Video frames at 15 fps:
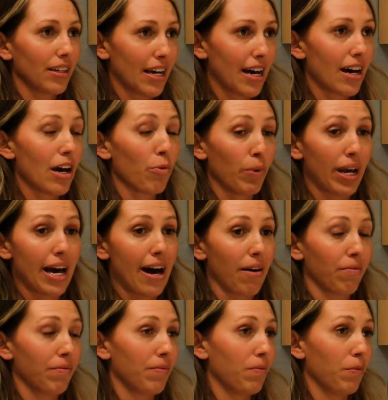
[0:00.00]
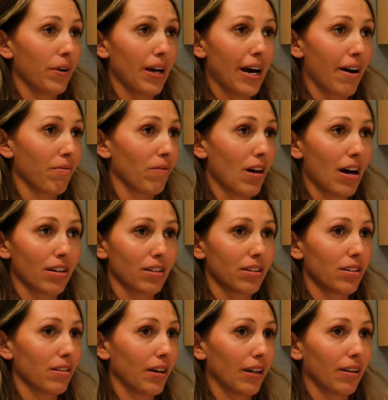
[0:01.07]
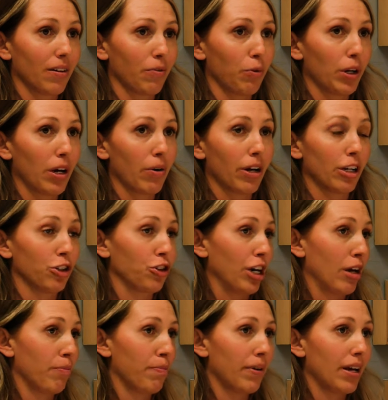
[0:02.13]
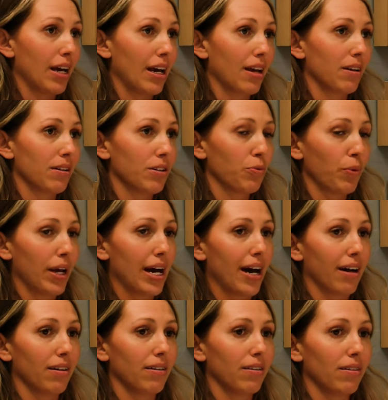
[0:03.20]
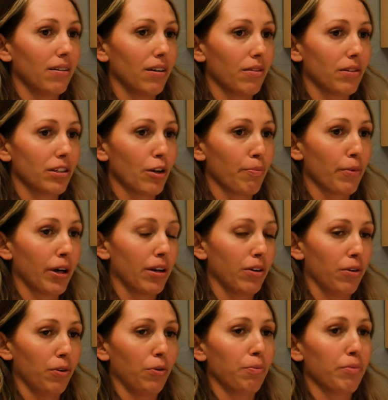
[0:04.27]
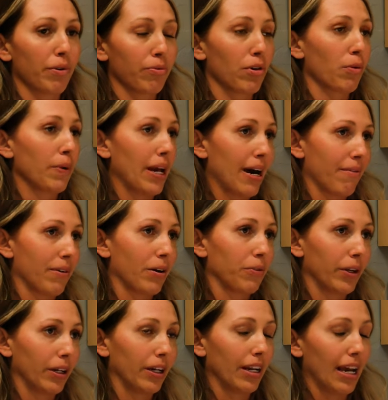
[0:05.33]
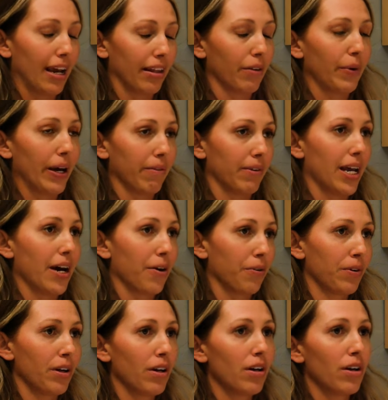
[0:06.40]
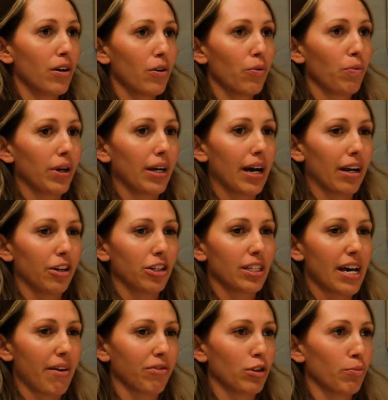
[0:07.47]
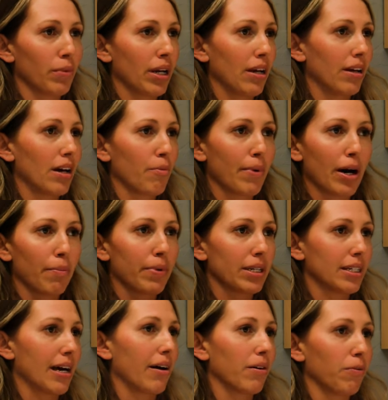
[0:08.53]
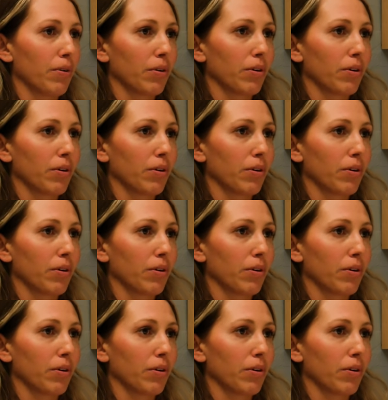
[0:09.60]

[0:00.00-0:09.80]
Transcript: Yeah. And we have, we have lost, like if we go on a trip and we had, you know, someone who before we have our really good hand that we have now, we'd kind of just have somebody come help us out if we